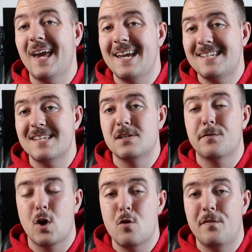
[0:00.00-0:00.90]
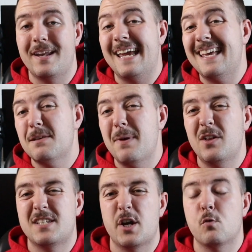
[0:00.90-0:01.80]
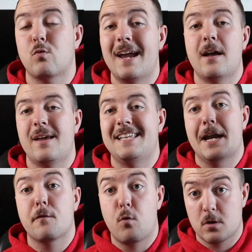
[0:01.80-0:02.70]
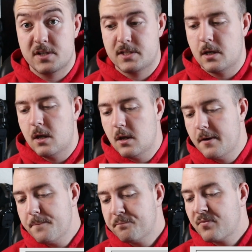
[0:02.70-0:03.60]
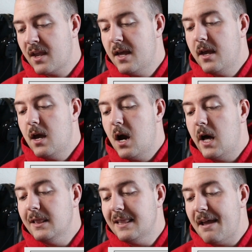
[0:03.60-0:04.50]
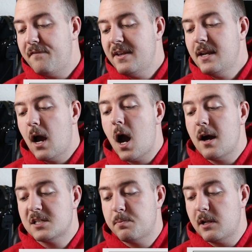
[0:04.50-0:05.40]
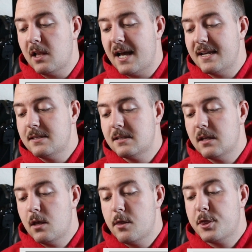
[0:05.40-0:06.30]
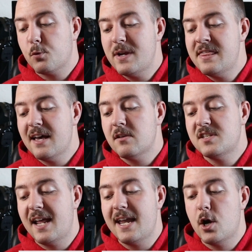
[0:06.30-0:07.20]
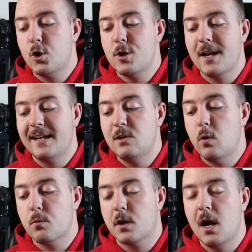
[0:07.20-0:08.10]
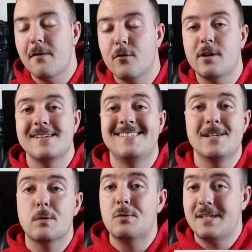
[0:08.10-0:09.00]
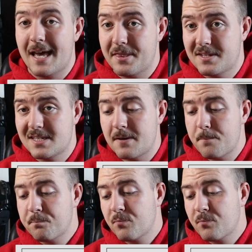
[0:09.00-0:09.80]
cases of COVID in the military right now, in the Air Force. 11 hospitalized, 3,891 recovered, 0 deaths.